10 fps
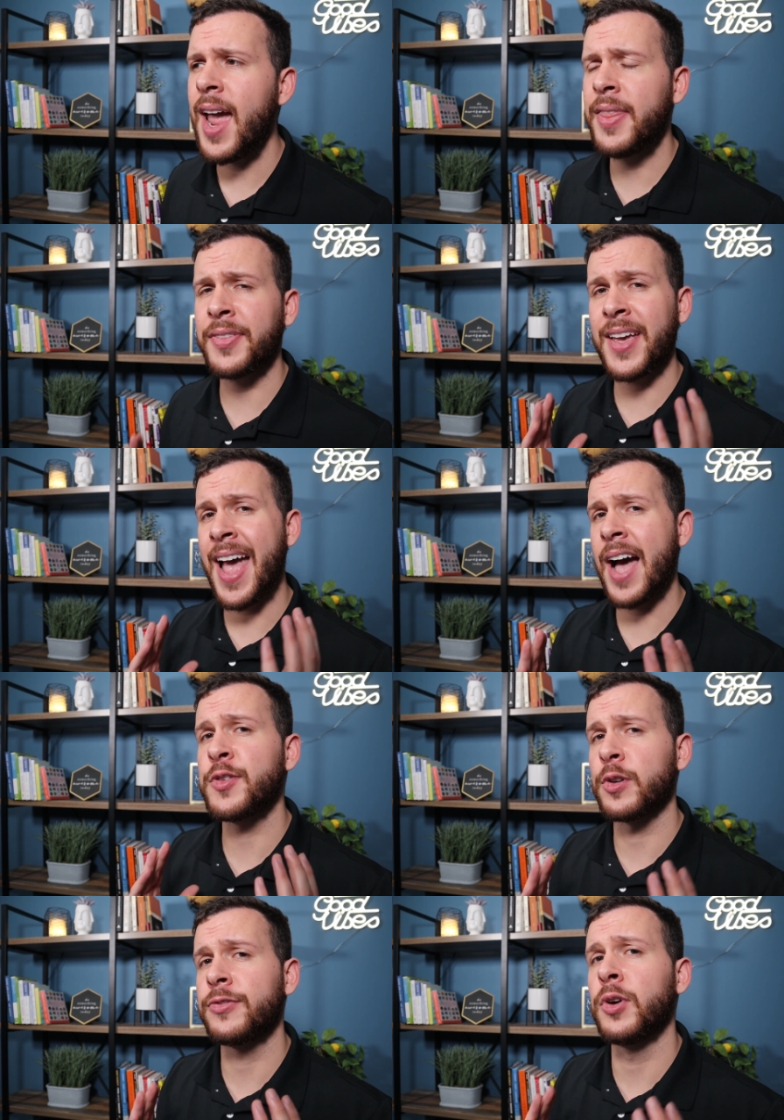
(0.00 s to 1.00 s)
and that they
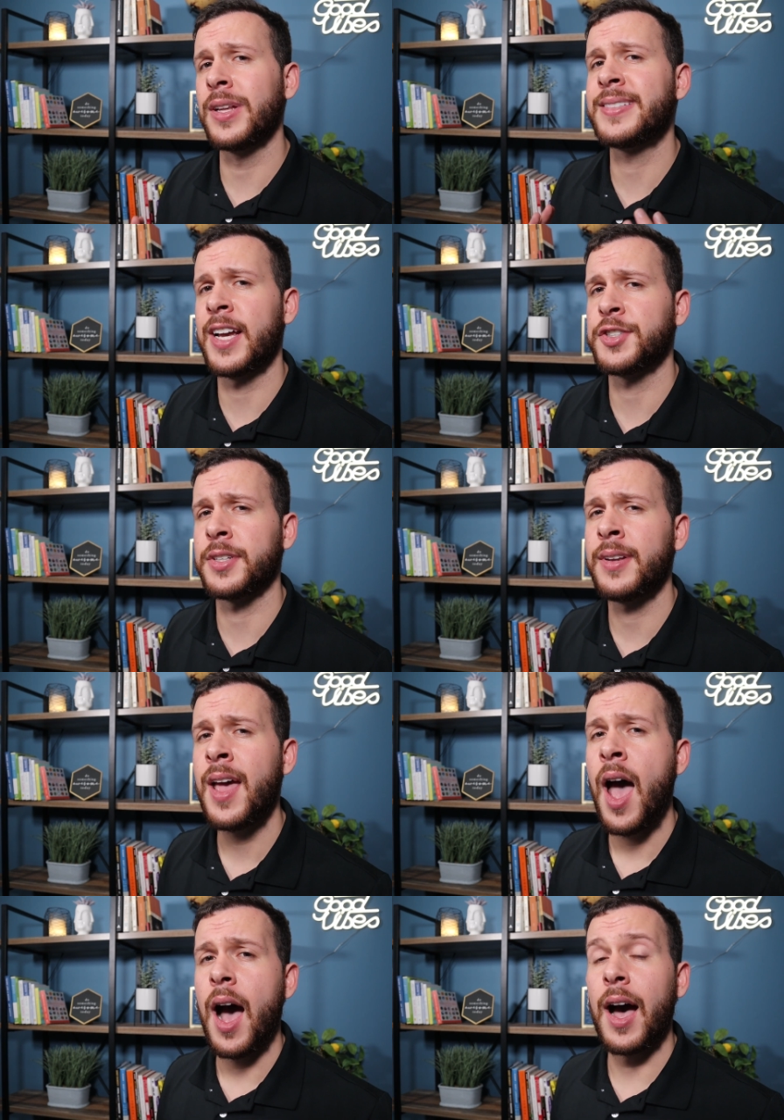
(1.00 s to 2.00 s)
have your full attention.
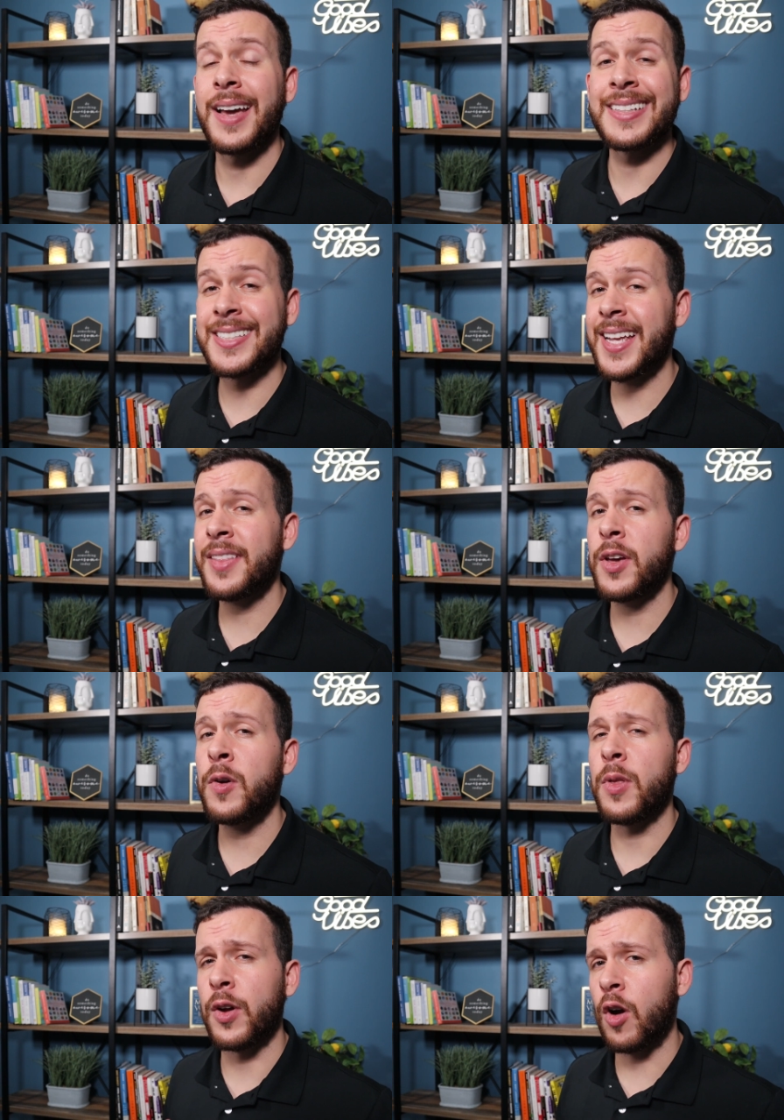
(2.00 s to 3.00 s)
Uh, instead
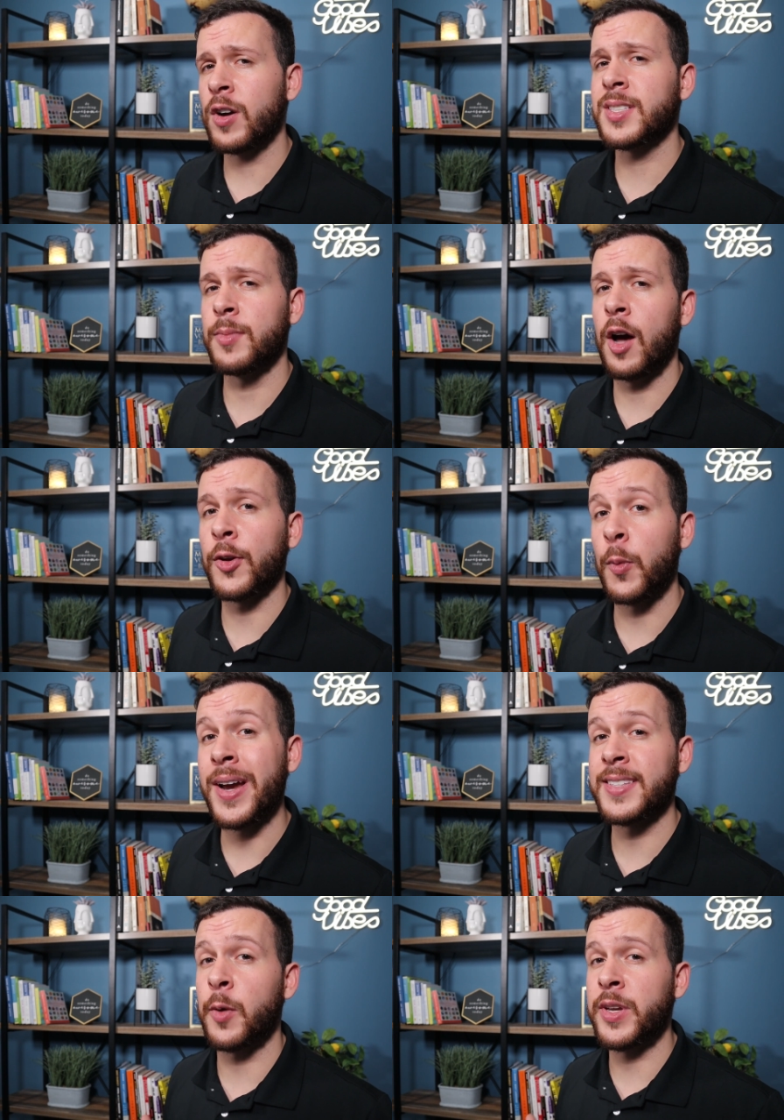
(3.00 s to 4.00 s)
though, there are some other
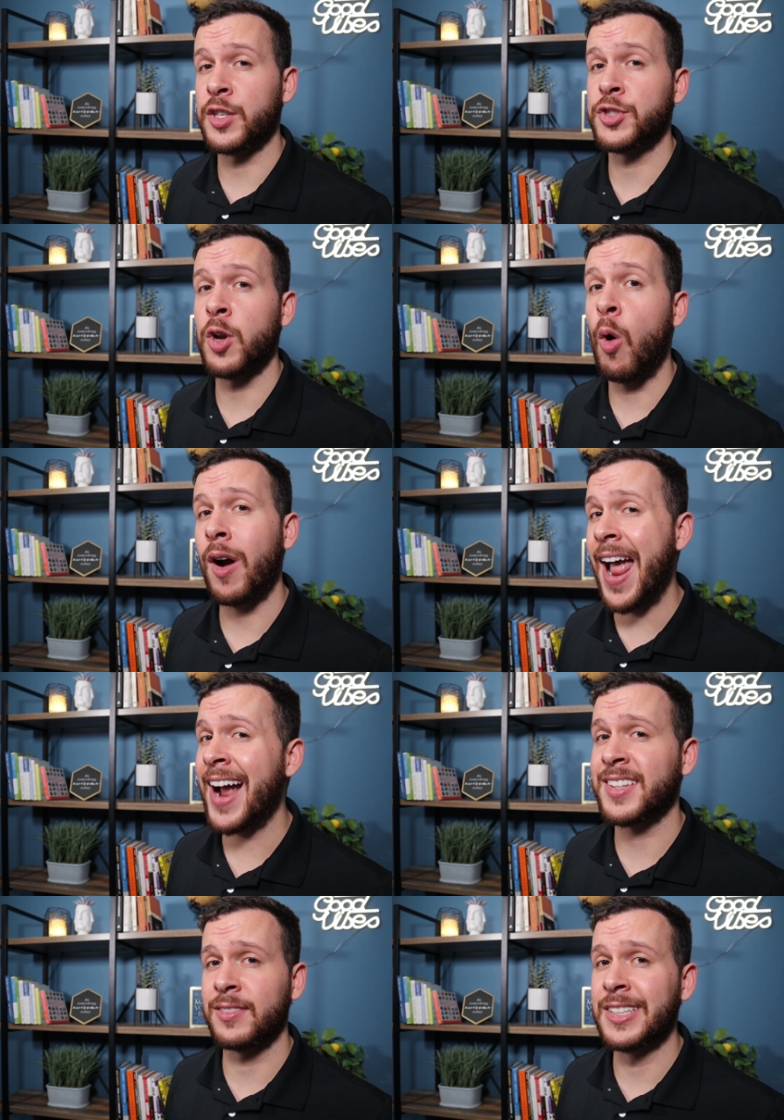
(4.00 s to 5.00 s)
ways that we can show our
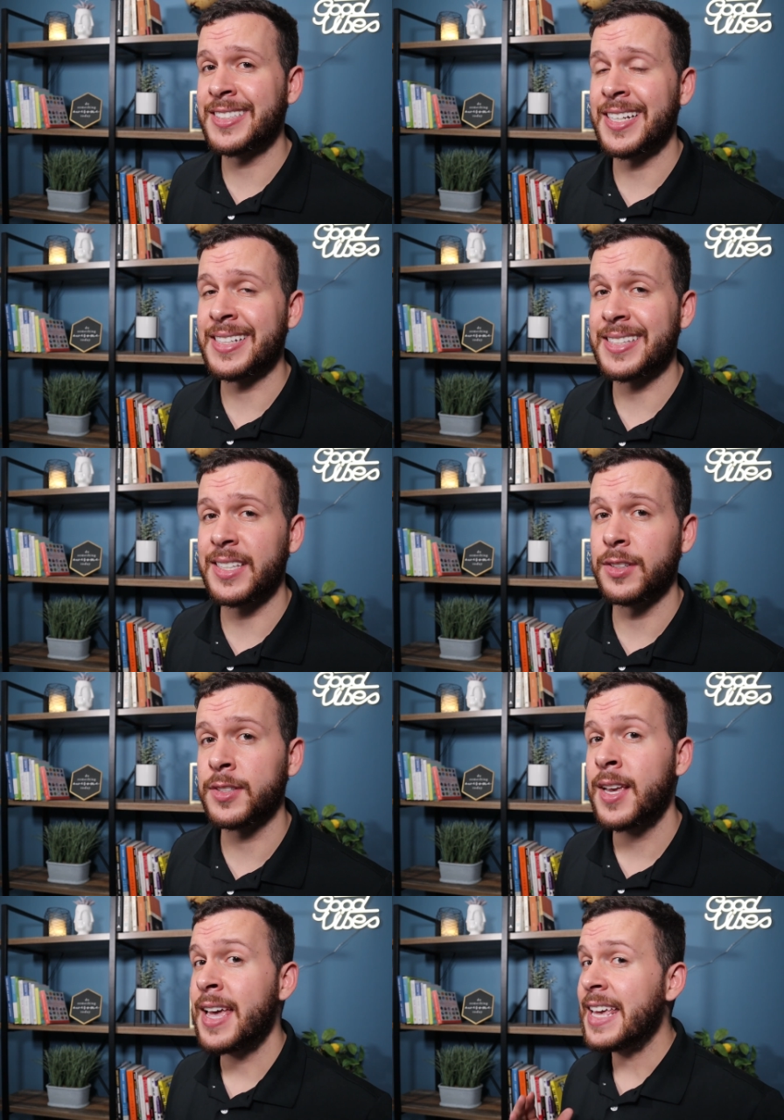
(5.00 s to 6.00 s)
active listening
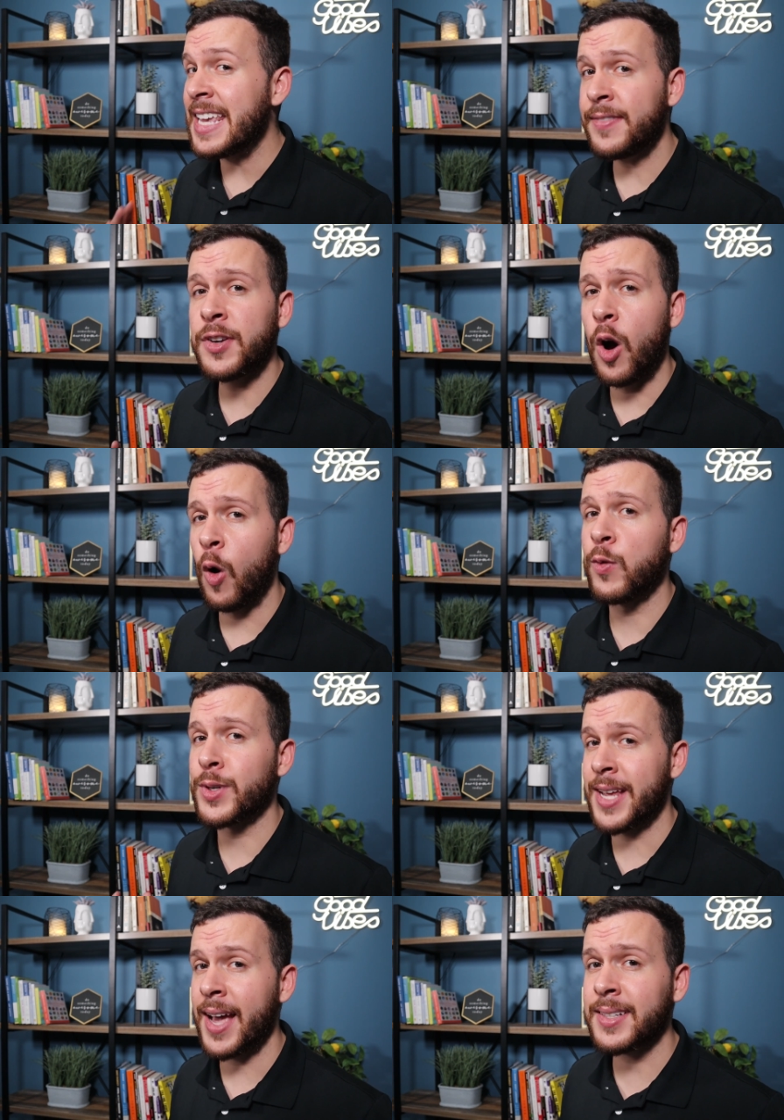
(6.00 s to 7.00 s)
skills even
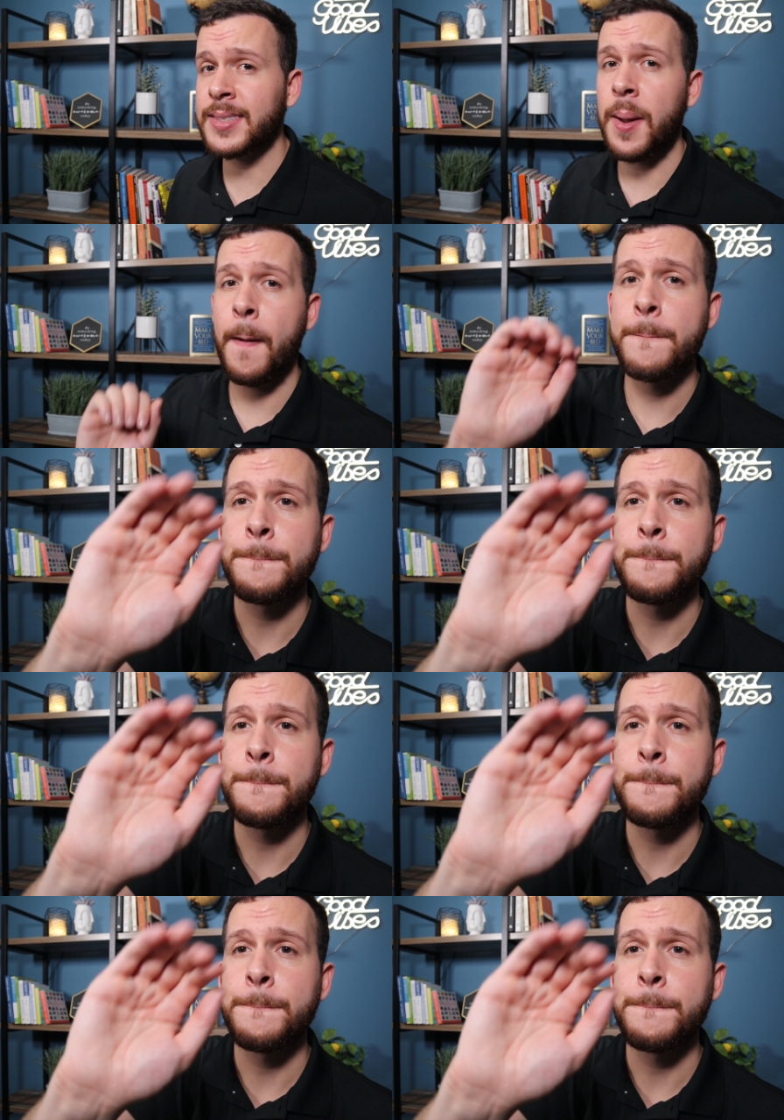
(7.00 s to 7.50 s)
over text.